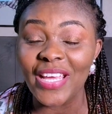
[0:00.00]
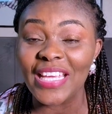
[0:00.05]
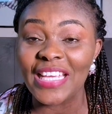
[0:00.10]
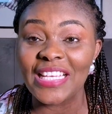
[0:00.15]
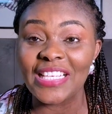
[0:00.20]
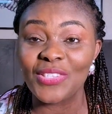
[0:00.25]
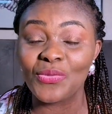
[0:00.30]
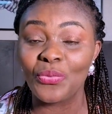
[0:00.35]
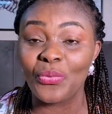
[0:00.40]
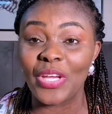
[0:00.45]

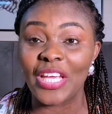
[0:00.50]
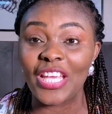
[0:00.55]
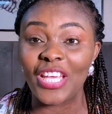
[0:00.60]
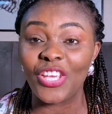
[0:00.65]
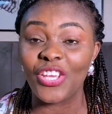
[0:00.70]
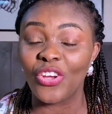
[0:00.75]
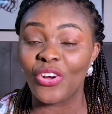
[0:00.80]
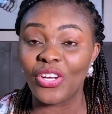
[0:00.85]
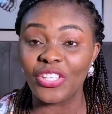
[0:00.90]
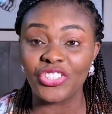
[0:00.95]
is with
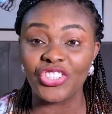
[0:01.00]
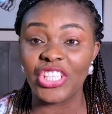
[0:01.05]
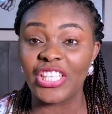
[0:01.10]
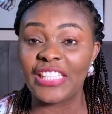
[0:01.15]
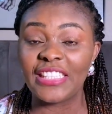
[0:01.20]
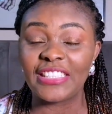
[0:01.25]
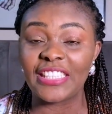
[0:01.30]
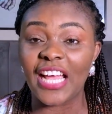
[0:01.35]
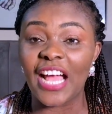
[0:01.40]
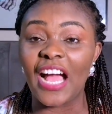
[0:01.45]
your
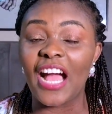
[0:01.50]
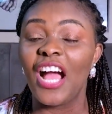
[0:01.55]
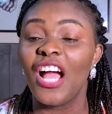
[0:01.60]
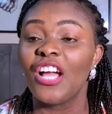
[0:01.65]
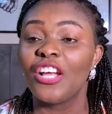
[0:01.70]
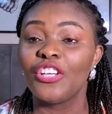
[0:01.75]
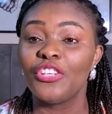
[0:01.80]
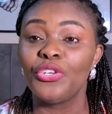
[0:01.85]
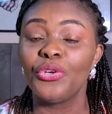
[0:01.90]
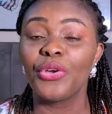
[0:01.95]
ginger.
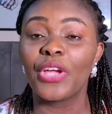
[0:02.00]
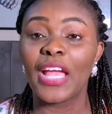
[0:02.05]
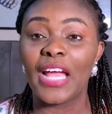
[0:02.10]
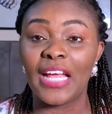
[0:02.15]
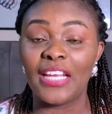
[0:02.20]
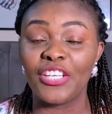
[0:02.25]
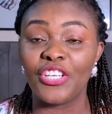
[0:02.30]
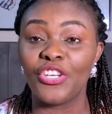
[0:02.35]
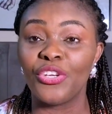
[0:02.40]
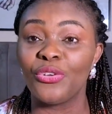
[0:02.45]
You
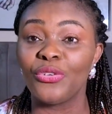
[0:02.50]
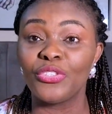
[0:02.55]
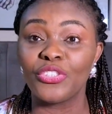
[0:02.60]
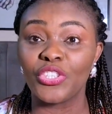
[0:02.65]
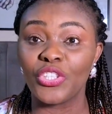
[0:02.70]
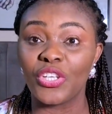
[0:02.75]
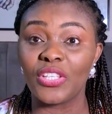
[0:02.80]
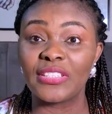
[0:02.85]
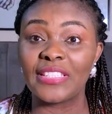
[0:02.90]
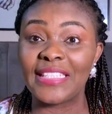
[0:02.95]
can use
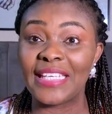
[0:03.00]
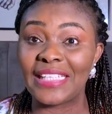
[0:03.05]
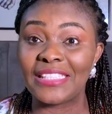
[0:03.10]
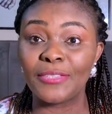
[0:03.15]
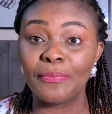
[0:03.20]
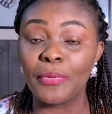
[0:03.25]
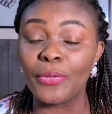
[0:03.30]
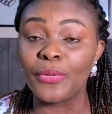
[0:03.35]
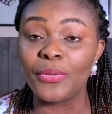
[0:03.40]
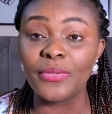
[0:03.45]
your
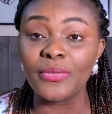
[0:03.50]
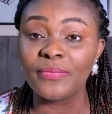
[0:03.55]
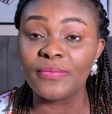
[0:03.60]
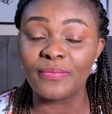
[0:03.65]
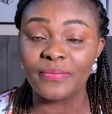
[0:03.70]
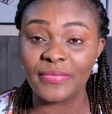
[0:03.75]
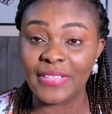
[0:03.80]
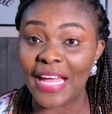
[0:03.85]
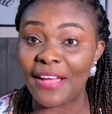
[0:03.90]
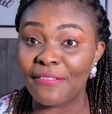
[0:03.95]
teaspoon,
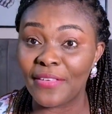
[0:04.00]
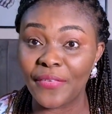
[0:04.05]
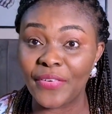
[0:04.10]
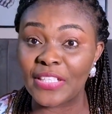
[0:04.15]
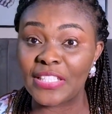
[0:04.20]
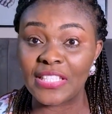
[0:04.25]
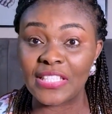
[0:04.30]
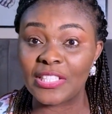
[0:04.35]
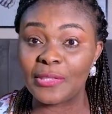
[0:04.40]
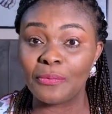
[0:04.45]
that very
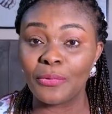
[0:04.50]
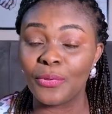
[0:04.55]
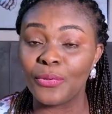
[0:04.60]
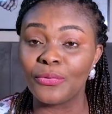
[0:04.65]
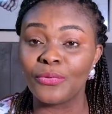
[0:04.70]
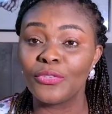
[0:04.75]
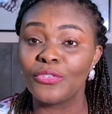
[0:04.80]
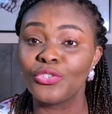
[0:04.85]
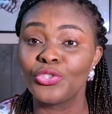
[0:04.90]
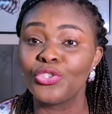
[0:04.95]

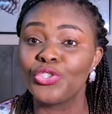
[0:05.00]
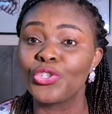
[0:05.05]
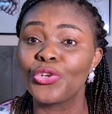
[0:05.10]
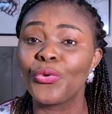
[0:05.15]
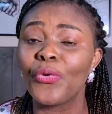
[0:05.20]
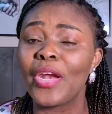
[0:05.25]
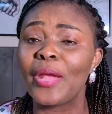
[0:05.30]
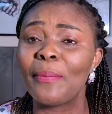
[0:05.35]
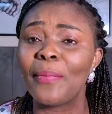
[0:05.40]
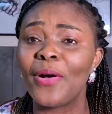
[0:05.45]
teaspoon, to
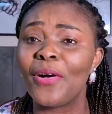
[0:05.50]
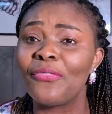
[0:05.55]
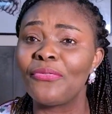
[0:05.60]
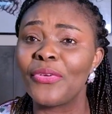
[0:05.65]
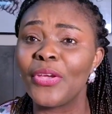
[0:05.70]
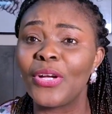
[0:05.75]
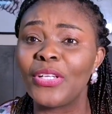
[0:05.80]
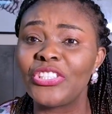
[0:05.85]
scrape off your